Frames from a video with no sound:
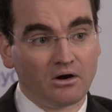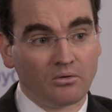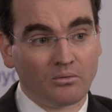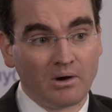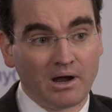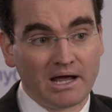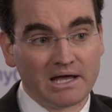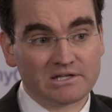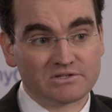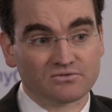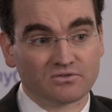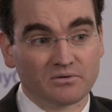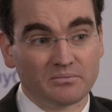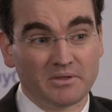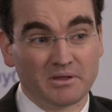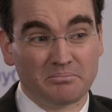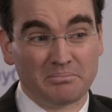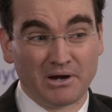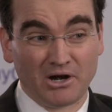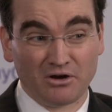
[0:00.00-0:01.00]
arise
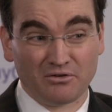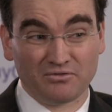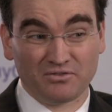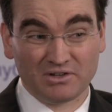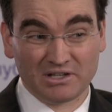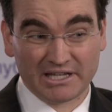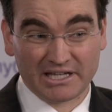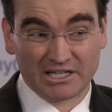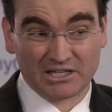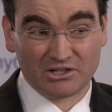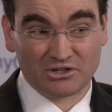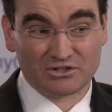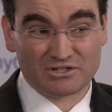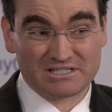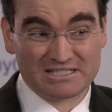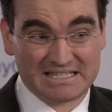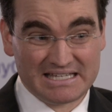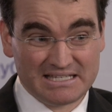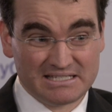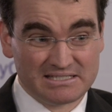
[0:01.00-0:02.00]
from the parafollicular
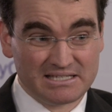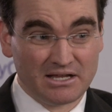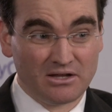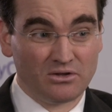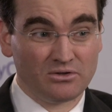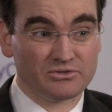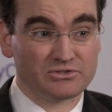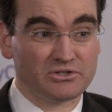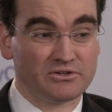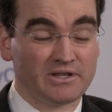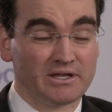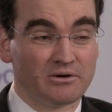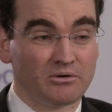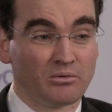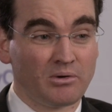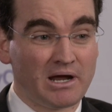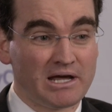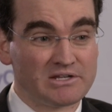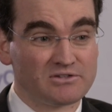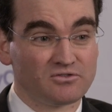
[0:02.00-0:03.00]
C cells, so they
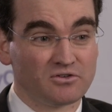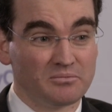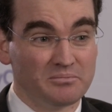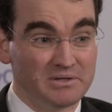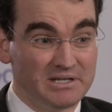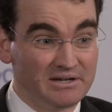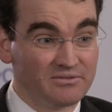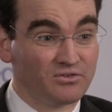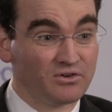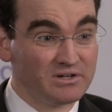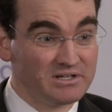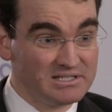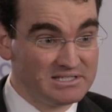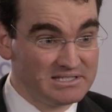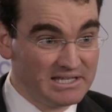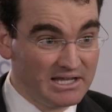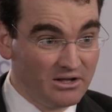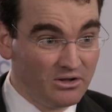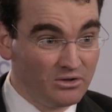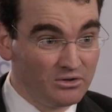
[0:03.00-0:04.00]
arise from different
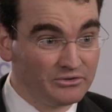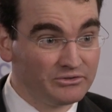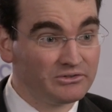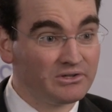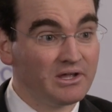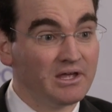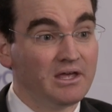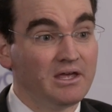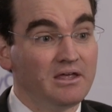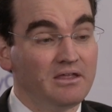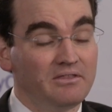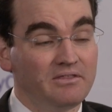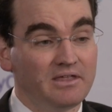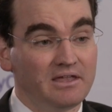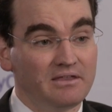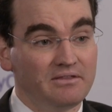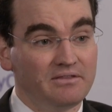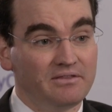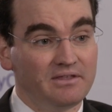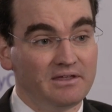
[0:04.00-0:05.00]
cells
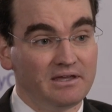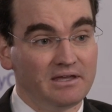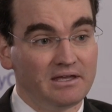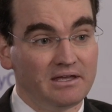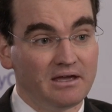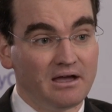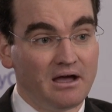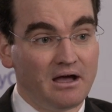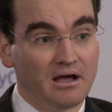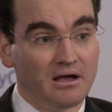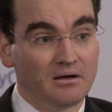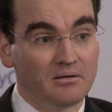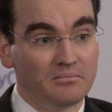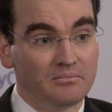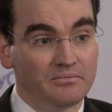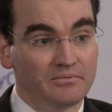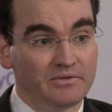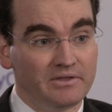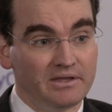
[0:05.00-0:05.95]
than the, um,